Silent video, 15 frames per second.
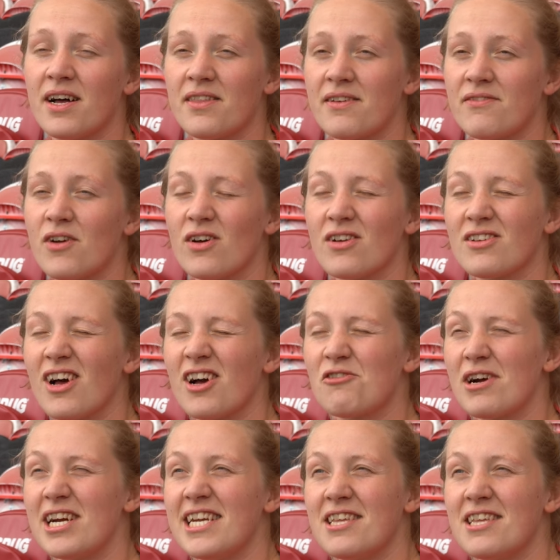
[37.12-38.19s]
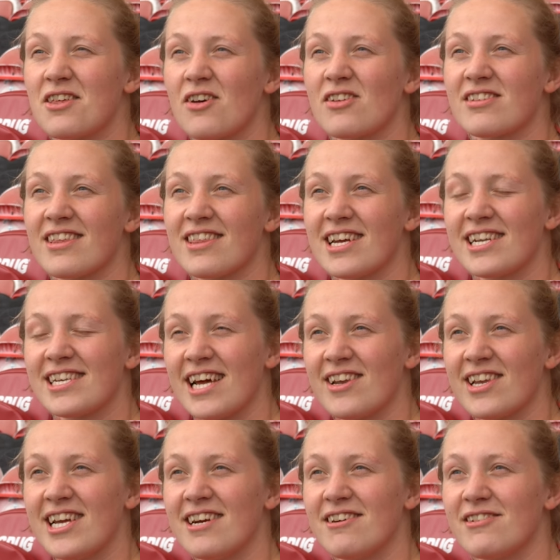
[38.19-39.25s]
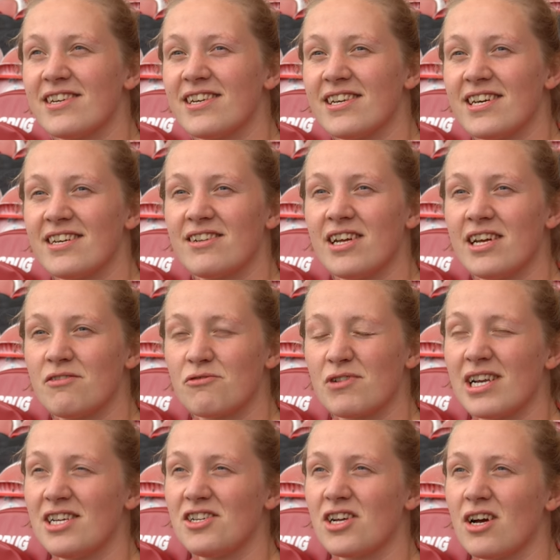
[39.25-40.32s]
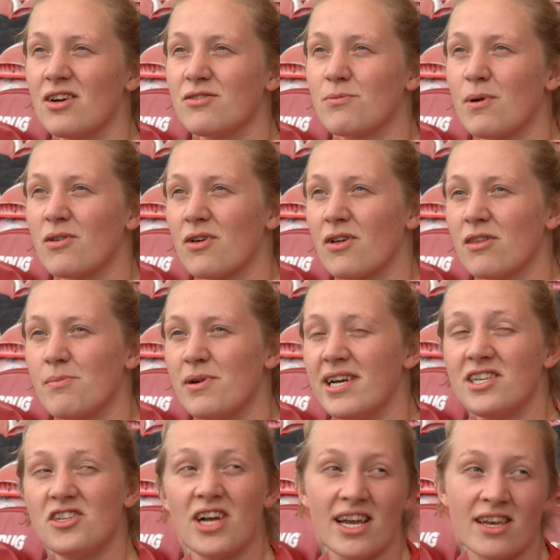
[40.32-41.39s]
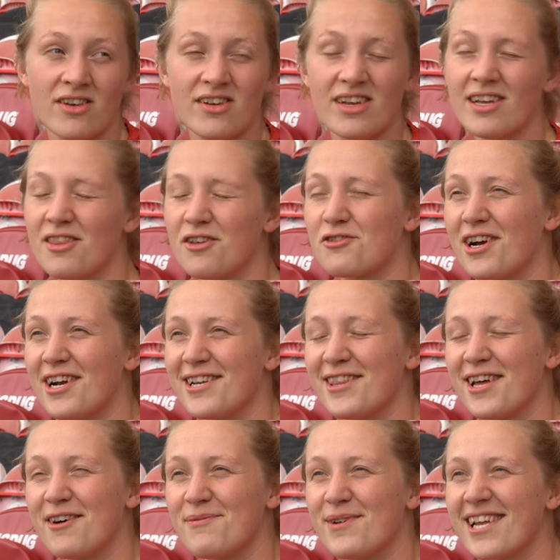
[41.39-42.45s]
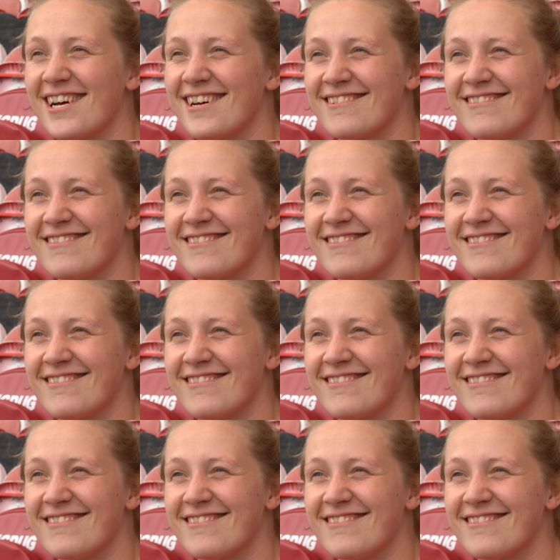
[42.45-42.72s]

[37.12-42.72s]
They've got a great ethos, I think, down here, and it really shows both on the pitch and in the training that I've been at.